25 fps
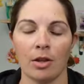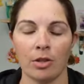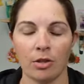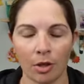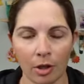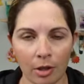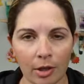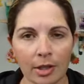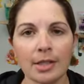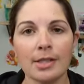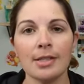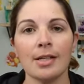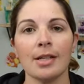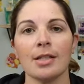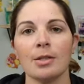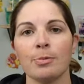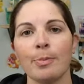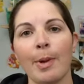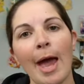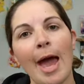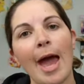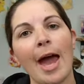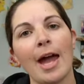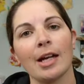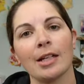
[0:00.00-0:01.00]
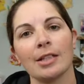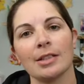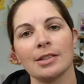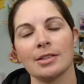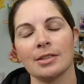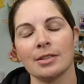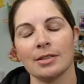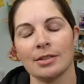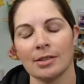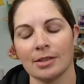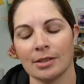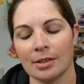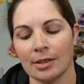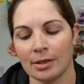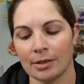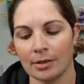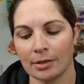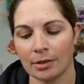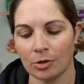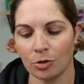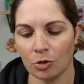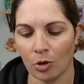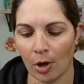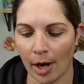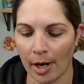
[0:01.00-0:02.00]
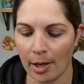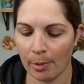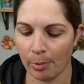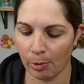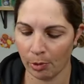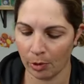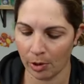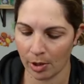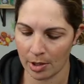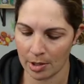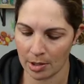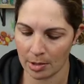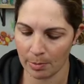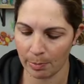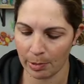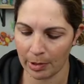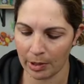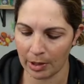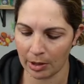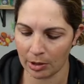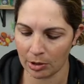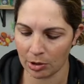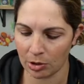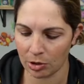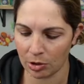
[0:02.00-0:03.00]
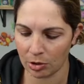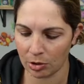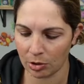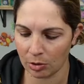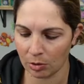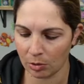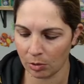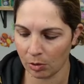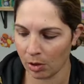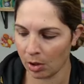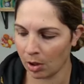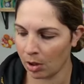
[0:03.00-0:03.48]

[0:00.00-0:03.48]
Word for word: thirty-six packs, to try to pull us a Pikachu,